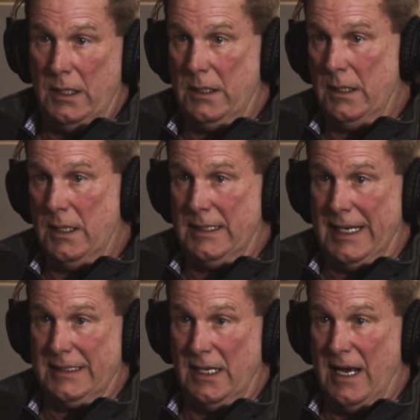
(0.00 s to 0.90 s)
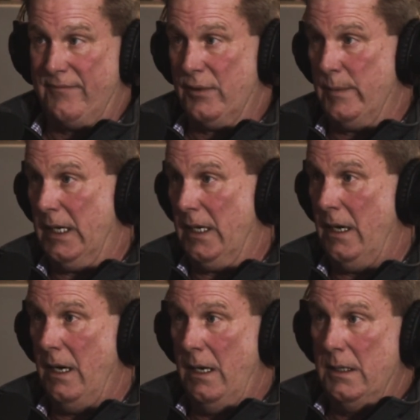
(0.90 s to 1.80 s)
It takes a lot for
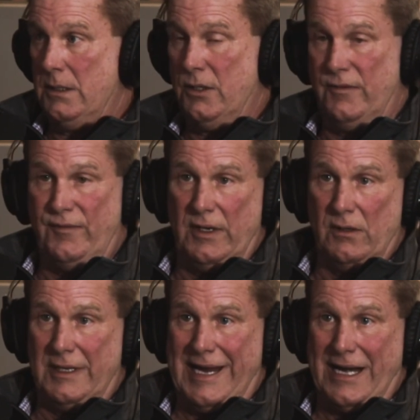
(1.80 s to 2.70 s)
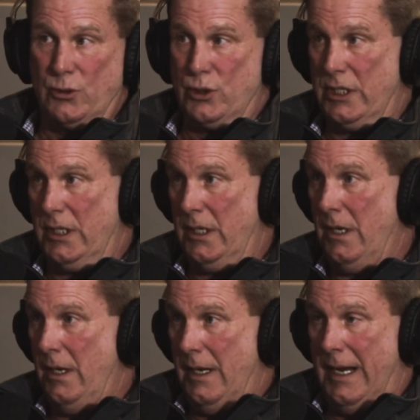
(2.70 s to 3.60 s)
me to feel the energy
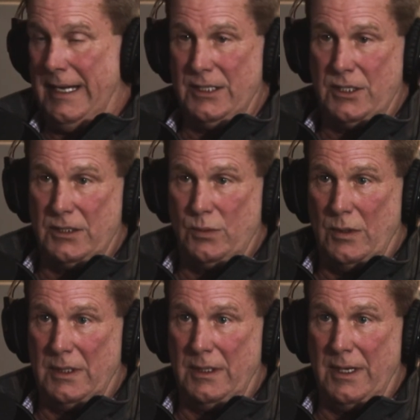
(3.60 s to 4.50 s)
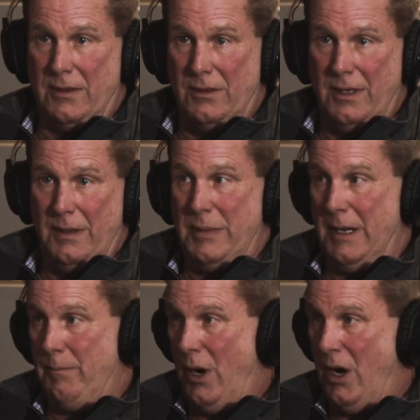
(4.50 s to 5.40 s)
and to just want to,
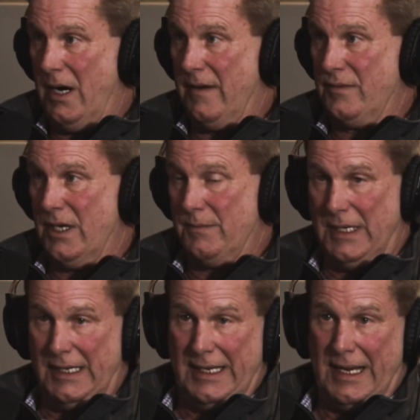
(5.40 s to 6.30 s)
be a part of something.